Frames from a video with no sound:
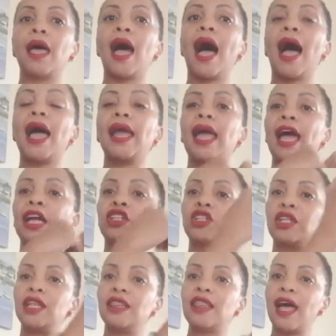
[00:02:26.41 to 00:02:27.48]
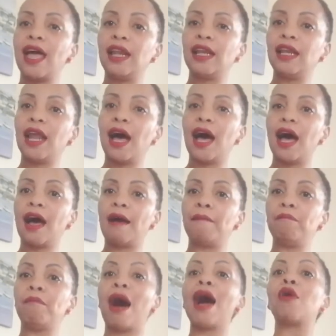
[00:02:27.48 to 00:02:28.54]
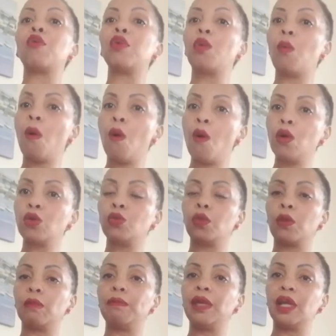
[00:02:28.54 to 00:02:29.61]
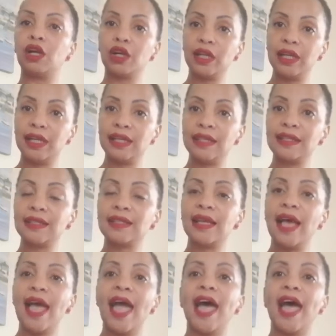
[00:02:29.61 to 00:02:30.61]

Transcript: I actually then my reward will be goodness.